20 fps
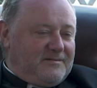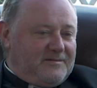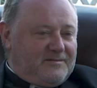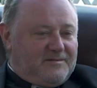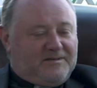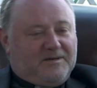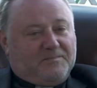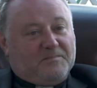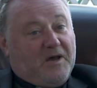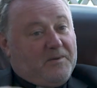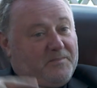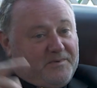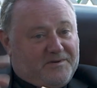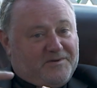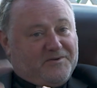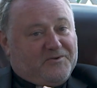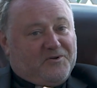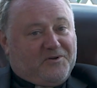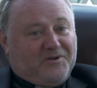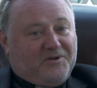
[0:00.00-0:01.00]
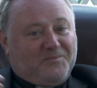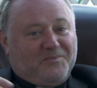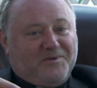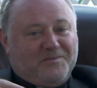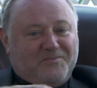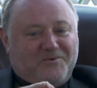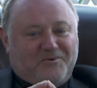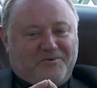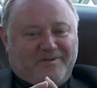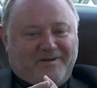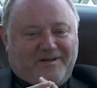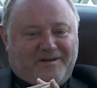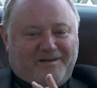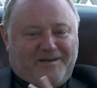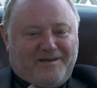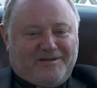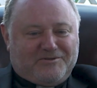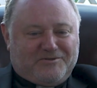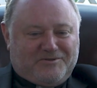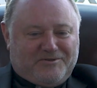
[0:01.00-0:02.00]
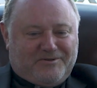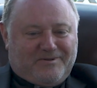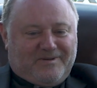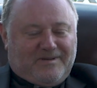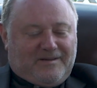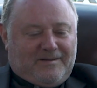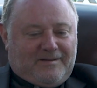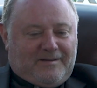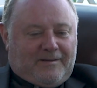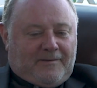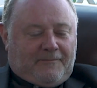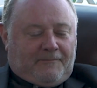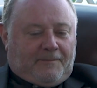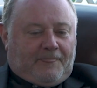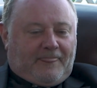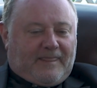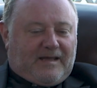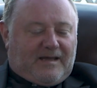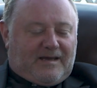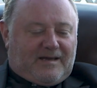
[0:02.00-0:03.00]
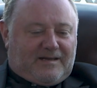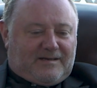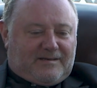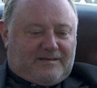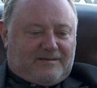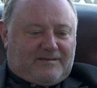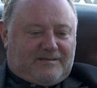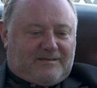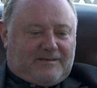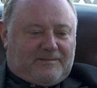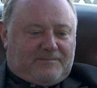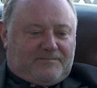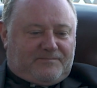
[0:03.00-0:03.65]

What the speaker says: and I'm hoping to do a little bit more of that again soon. And